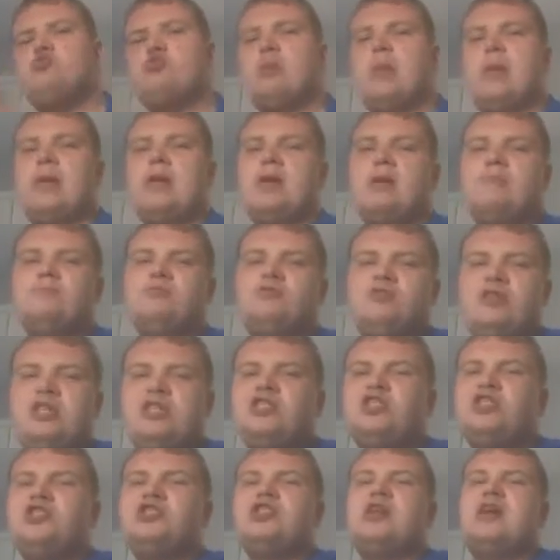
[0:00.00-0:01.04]
Will he come to
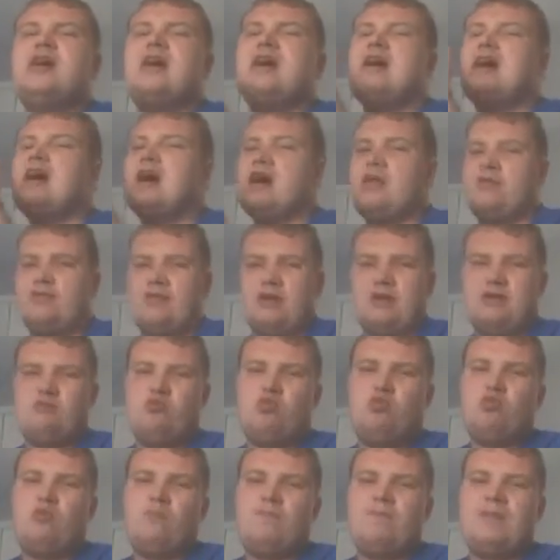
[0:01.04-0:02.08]
Rangers? I think
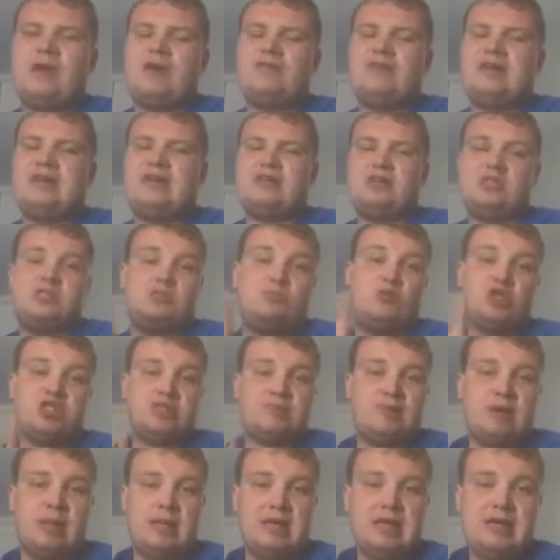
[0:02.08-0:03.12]
it's a
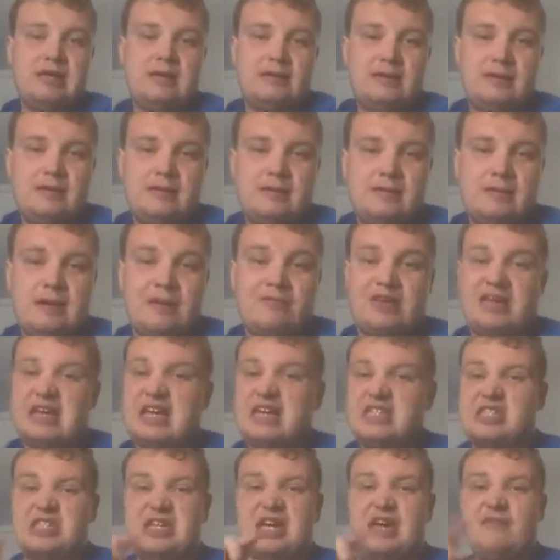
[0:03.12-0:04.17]
possibility. I think
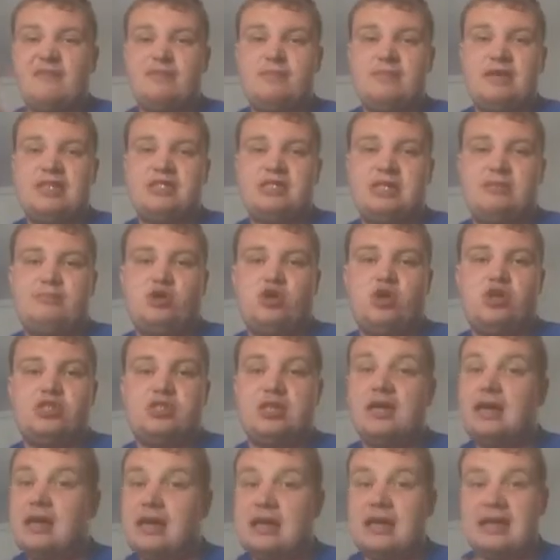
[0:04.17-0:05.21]
it's a given, basically,
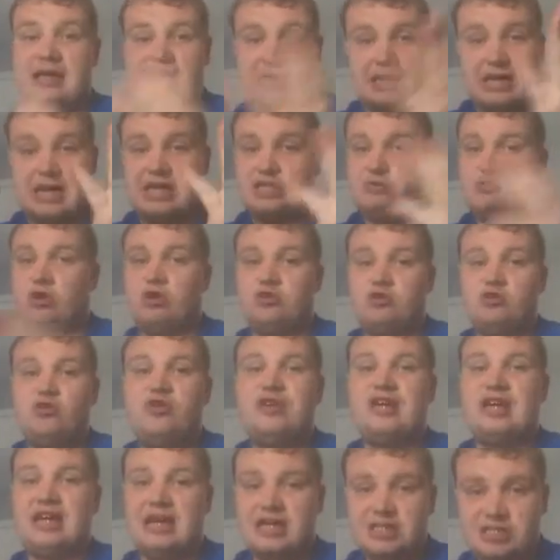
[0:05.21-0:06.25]
because as we all know,
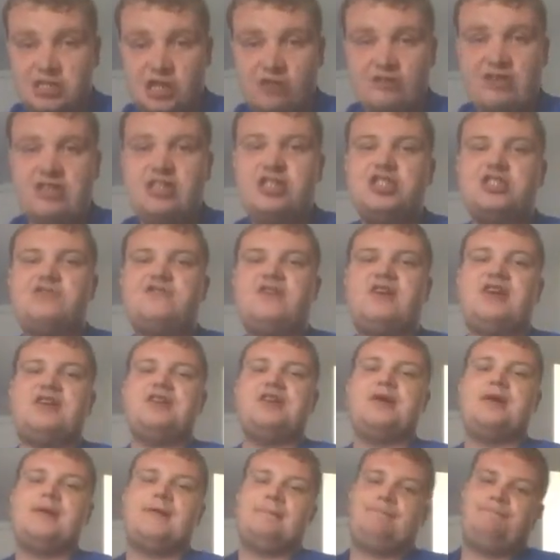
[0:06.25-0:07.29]
he is a Rangers
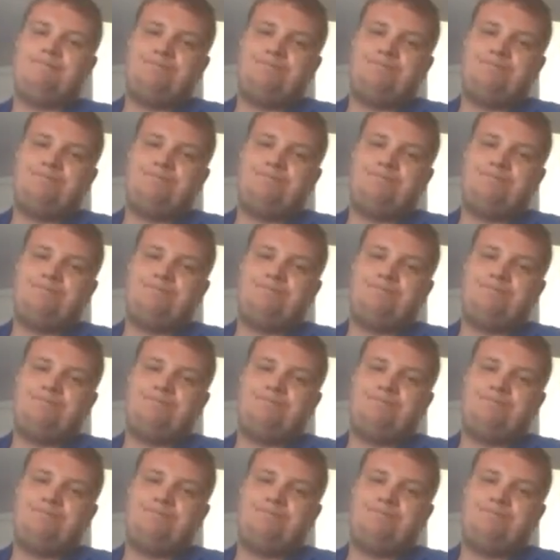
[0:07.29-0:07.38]
fan.